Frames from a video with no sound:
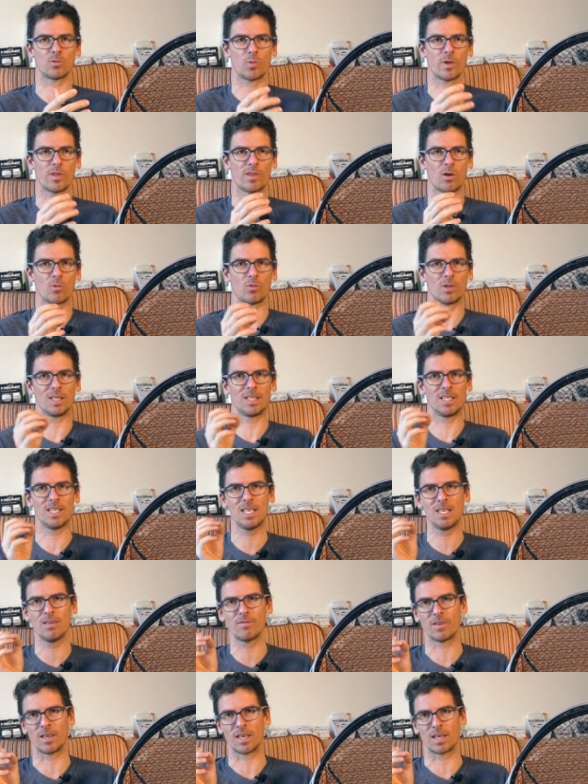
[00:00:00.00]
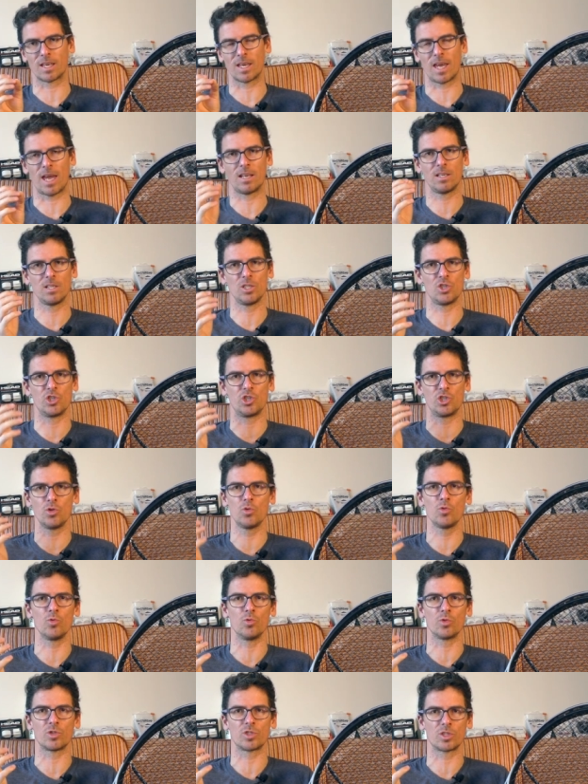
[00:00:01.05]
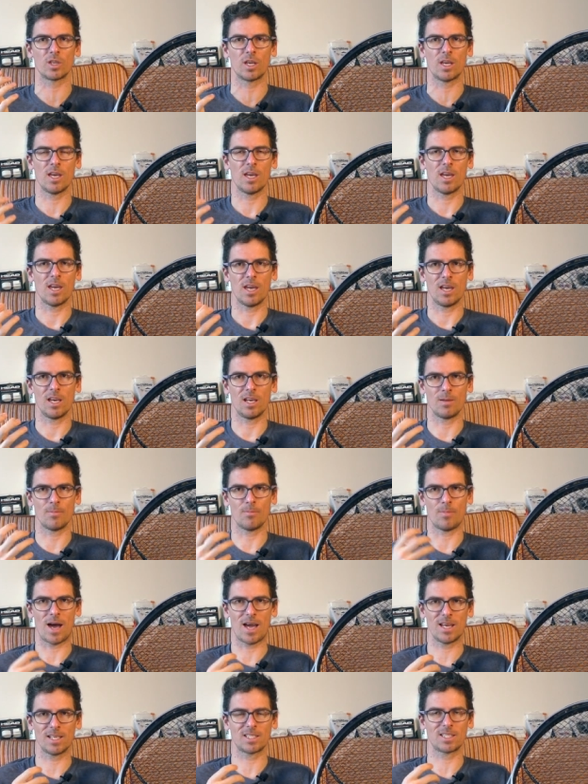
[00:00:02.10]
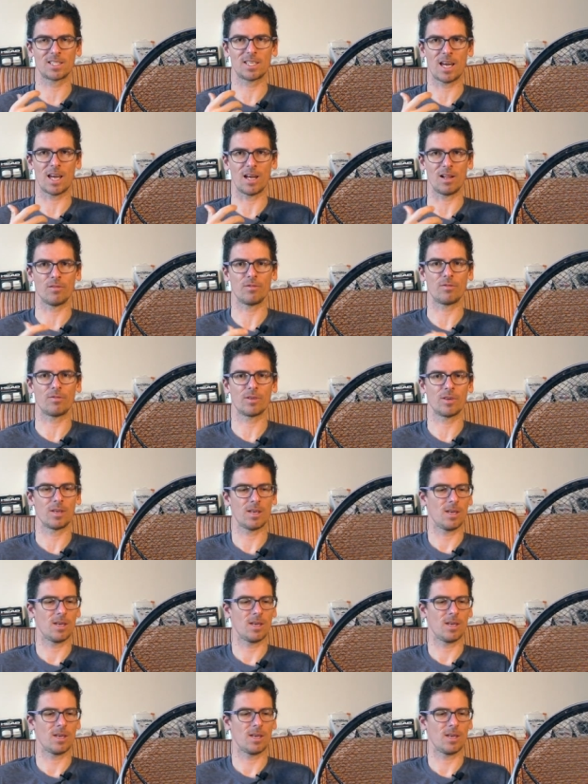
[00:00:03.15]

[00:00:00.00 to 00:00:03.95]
without leaving any juice in myself.